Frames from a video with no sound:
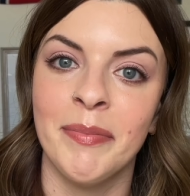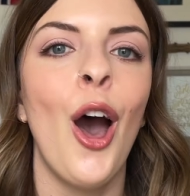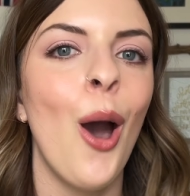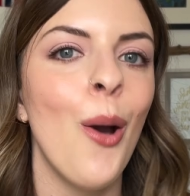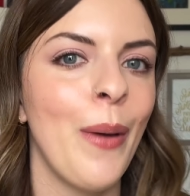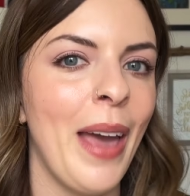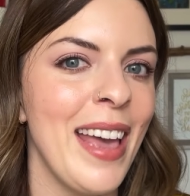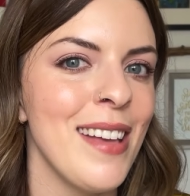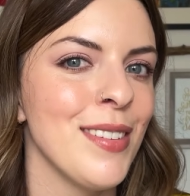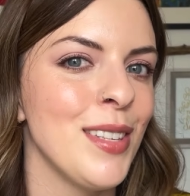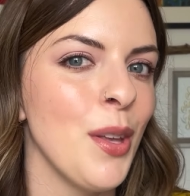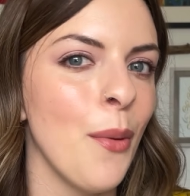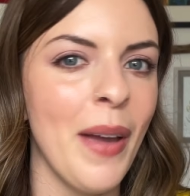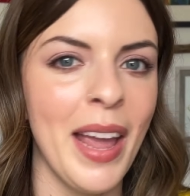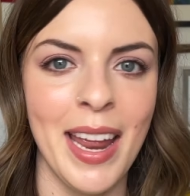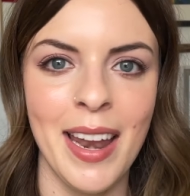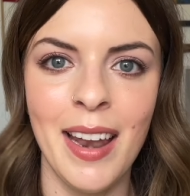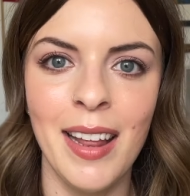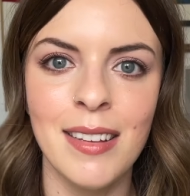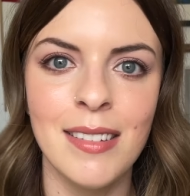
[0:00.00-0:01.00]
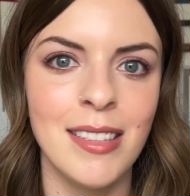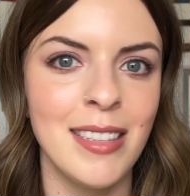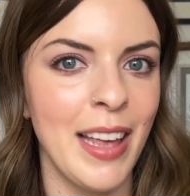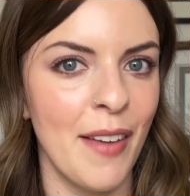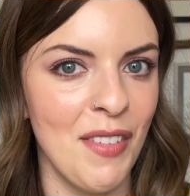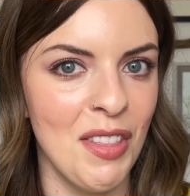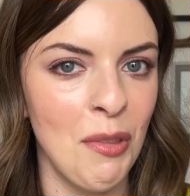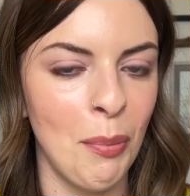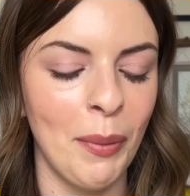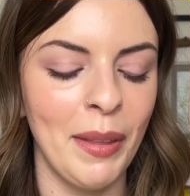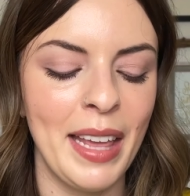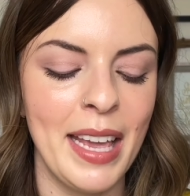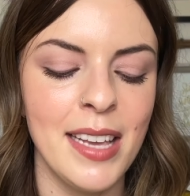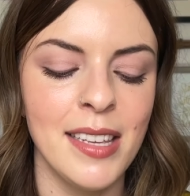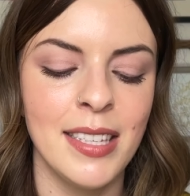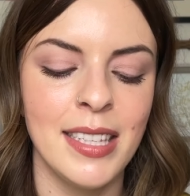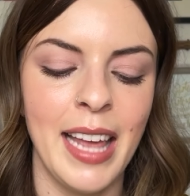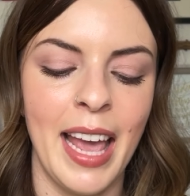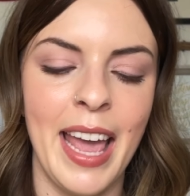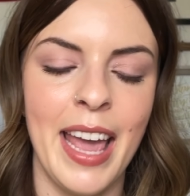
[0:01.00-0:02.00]
Okay, so in 7th
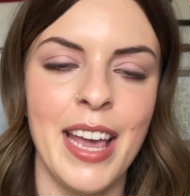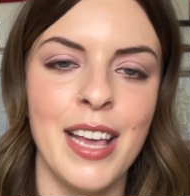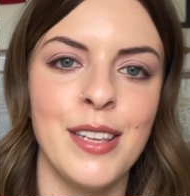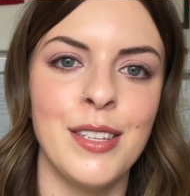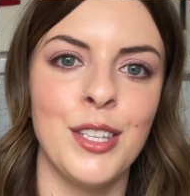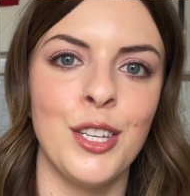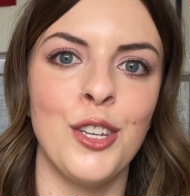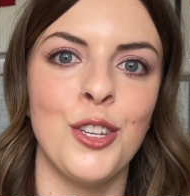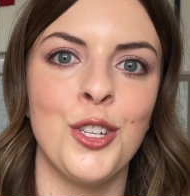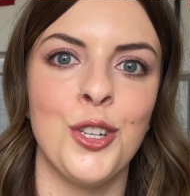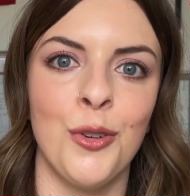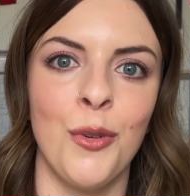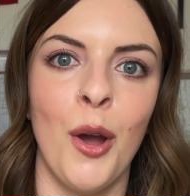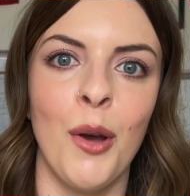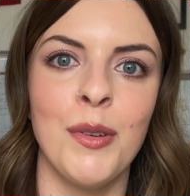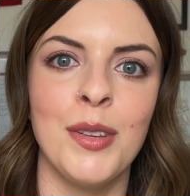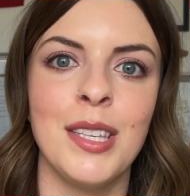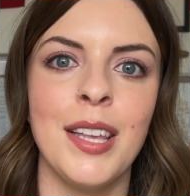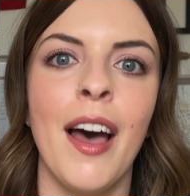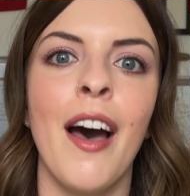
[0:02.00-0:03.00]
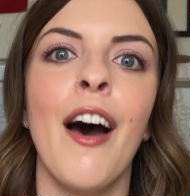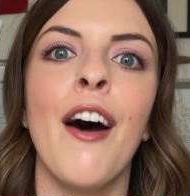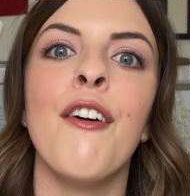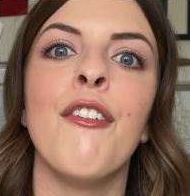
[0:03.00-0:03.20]
place is Cheirosa